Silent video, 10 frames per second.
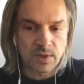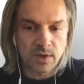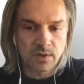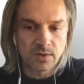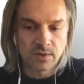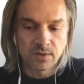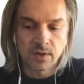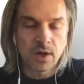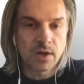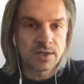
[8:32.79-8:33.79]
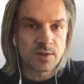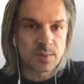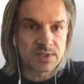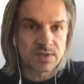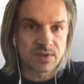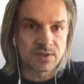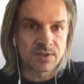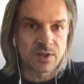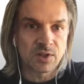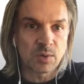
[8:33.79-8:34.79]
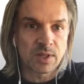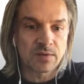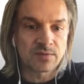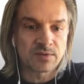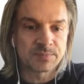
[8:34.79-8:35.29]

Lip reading: they're in the Pacific in the lower left.